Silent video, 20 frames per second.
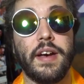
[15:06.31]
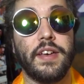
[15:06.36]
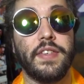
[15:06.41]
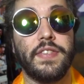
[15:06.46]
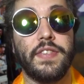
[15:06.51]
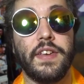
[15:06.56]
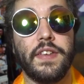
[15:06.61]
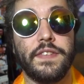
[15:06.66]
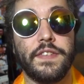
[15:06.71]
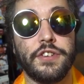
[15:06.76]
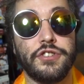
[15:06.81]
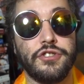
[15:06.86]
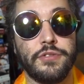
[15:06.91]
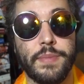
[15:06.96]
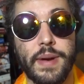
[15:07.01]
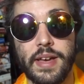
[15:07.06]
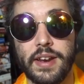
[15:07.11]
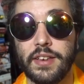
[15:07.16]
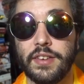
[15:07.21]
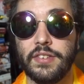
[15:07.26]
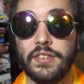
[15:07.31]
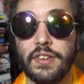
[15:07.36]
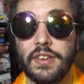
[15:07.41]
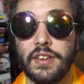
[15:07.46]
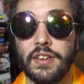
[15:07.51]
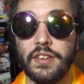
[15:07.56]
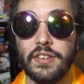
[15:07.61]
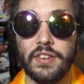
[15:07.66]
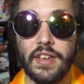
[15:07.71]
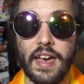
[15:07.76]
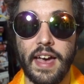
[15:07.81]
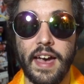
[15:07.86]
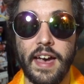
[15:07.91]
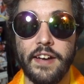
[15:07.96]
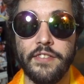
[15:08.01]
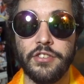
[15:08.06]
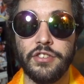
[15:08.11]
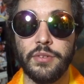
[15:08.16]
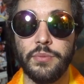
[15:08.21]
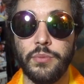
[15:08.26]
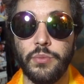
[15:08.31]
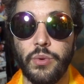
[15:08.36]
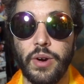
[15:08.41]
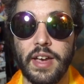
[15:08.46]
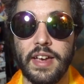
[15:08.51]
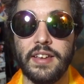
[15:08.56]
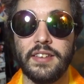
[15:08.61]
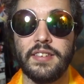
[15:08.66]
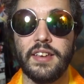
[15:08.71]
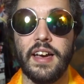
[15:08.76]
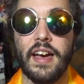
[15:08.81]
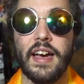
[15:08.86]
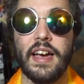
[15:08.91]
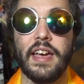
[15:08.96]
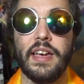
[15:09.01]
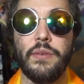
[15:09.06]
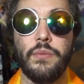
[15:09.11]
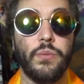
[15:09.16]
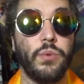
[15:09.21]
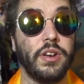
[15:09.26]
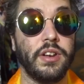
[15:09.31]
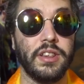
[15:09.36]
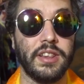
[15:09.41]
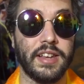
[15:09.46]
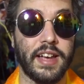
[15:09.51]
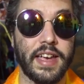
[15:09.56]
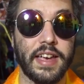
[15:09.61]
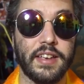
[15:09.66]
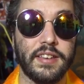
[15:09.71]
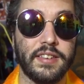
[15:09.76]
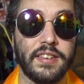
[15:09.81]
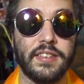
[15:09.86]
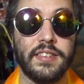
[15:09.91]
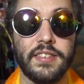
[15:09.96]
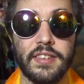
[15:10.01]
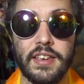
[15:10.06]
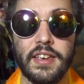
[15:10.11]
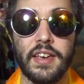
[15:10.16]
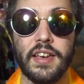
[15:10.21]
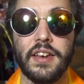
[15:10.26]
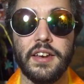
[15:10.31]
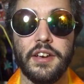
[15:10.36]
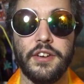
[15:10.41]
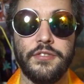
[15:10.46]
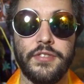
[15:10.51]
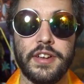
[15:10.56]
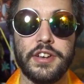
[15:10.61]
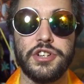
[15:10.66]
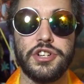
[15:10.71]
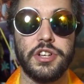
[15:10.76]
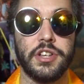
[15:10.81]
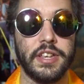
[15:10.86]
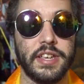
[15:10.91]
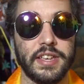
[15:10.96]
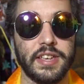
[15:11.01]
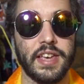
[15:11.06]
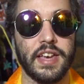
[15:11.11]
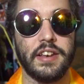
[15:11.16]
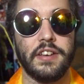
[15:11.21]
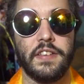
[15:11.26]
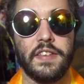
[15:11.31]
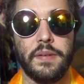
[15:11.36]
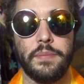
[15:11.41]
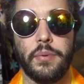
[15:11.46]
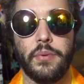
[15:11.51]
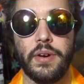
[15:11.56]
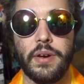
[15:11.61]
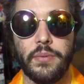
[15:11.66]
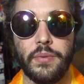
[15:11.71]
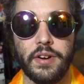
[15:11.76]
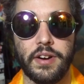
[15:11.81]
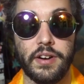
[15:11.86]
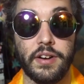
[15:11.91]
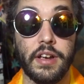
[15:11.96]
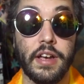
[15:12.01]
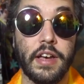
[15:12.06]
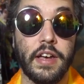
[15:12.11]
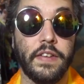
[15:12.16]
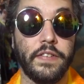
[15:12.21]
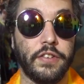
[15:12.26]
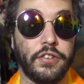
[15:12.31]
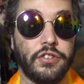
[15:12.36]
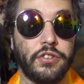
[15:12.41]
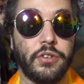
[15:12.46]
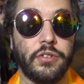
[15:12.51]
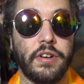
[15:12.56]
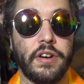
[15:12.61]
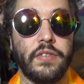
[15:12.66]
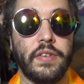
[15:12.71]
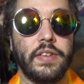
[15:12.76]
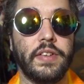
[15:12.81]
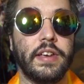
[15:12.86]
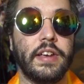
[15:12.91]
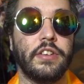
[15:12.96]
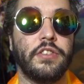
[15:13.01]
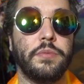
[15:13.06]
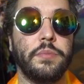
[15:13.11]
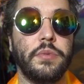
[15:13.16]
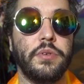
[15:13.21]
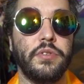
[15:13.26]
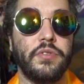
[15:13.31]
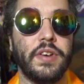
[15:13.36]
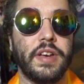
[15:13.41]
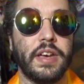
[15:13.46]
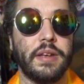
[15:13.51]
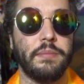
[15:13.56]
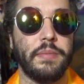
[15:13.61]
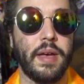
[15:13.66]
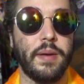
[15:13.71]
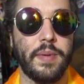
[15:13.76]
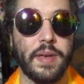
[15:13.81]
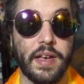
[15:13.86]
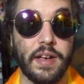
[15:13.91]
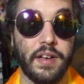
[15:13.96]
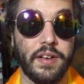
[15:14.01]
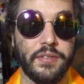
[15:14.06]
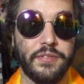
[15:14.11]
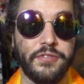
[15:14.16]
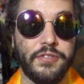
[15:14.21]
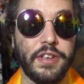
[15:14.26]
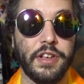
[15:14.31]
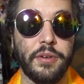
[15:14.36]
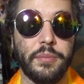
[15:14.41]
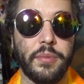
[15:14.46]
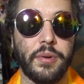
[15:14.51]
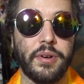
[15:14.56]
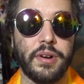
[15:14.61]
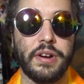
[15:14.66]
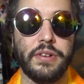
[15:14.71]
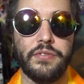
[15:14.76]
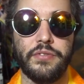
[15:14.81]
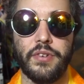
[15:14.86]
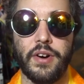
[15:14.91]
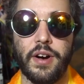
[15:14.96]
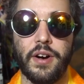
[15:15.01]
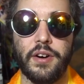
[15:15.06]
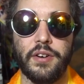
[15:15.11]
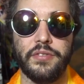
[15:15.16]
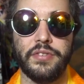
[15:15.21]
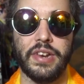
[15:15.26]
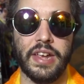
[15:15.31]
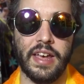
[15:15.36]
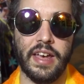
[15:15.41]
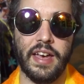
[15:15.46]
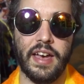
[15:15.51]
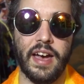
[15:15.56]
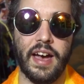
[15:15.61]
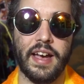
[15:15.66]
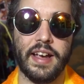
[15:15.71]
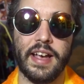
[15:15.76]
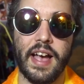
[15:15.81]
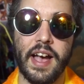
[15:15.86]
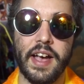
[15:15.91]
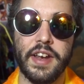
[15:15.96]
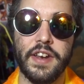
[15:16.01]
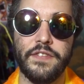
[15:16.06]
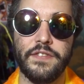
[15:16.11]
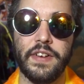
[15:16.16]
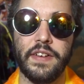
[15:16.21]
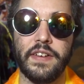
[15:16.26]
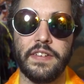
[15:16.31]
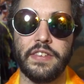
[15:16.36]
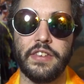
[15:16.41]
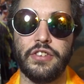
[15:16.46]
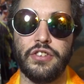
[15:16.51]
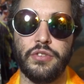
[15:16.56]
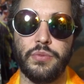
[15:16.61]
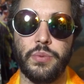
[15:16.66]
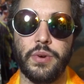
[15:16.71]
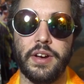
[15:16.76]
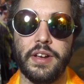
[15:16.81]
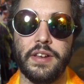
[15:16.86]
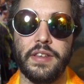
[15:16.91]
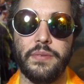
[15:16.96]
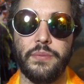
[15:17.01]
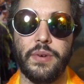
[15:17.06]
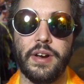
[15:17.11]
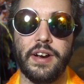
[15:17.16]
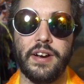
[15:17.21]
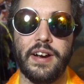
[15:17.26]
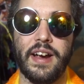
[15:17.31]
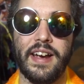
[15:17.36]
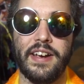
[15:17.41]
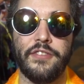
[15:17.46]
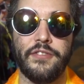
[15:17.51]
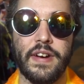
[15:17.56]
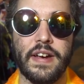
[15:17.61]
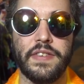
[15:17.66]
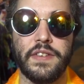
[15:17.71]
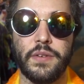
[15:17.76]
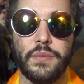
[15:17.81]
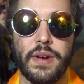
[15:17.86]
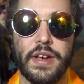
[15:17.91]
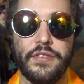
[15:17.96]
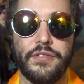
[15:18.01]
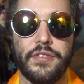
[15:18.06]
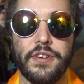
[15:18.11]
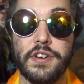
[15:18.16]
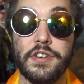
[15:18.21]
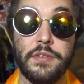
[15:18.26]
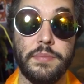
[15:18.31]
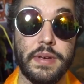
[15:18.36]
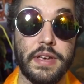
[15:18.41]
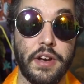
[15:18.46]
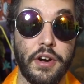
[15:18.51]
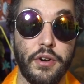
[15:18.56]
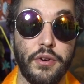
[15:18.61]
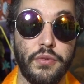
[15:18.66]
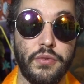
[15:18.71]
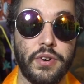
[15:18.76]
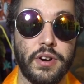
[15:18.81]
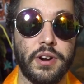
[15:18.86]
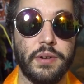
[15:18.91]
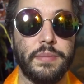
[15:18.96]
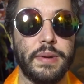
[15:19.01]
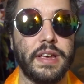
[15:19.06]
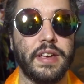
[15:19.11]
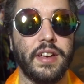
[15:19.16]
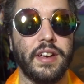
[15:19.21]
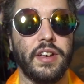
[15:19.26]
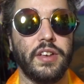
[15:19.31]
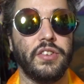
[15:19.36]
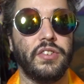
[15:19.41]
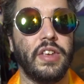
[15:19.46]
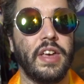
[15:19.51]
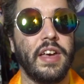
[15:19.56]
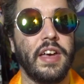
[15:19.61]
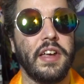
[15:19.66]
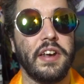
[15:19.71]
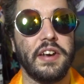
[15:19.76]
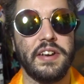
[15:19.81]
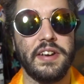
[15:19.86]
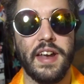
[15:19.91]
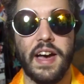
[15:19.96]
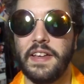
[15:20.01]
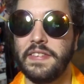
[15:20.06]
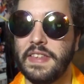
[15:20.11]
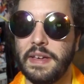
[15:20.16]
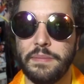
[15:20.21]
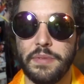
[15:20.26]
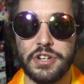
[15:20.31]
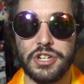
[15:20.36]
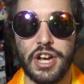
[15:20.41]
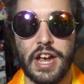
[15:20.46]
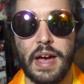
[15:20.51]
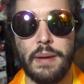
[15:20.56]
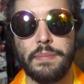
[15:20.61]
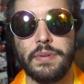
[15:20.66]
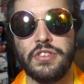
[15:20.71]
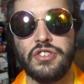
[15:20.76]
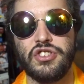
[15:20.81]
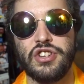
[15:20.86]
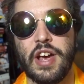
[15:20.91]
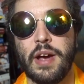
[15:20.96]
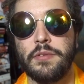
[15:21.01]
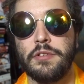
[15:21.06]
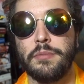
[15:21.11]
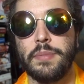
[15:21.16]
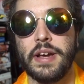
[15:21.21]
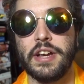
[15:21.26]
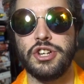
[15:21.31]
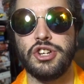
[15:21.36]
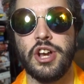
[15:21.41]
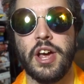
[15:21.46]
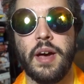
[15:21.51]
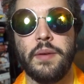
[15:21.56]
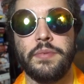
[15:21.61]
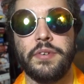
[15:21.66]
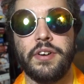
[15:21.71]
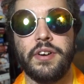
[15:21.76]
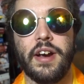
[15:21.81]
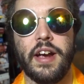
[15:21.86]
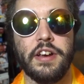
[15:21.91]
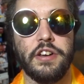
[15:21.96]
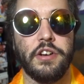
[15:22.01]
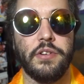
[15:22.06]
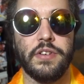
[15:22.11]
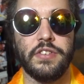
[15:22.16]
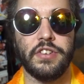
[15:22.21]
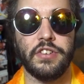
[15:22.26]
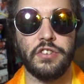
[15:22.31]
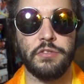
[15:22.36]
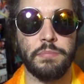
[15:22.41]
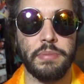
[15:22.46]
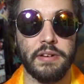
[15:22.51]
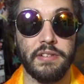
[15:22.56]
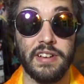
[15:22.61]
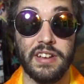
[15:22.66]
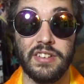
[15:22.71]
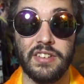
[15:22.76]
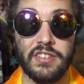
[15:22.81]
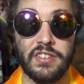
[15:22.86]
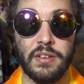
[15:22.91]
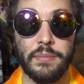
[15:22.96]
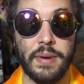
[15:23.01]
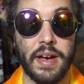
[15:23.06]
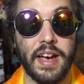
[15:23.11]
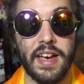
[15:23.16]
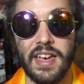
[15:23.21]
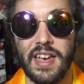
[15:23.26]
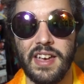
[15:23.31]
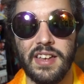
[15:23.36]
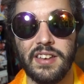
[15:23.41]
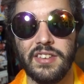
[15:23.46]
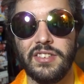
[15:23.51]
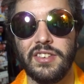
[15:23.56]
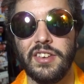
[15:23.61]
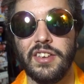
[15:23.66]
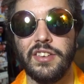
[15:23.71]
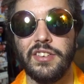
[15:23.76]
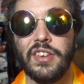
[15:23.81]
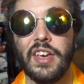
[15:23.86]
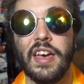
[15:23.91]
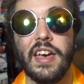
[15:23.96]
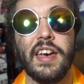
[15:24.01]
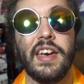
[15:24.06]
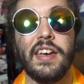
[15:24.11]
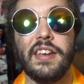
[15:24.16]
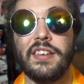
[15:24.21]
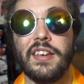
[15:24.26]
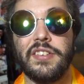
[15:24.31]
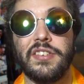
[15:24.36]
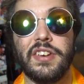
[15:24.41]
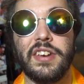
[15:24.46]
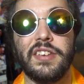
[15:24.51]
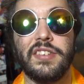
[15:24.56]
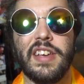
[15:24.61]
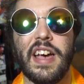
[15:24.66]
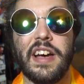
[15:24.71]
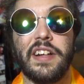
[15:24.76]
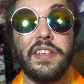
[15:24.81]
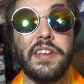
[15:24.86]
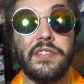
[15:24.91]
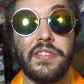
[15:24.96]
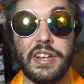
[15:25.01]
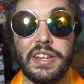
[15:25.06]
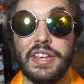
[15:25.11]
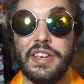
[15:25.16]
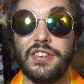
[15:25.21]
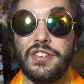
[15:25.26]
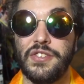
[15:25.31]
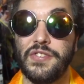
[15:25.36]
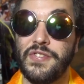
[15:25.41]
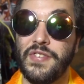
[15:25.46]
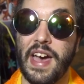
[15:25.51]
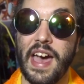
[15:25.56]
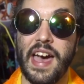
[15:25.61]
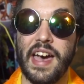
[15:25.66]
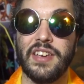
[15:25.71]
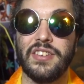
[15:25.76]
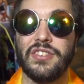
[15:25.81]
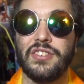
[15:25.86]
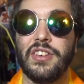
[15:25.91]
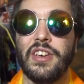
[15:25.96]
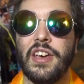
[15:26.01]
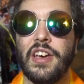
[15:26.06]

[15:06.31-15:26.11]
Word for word: I think the dramatic scenes have some weight. I would like to see it eventually get to the point where the story really gets moving and maybe I'll feel more involved. I kind of feel like this is one where I'd rather wait for it to be over, because not that much happens chapter by chapter. I know it's experienced some hiatuses. It doesn't exactly release fast.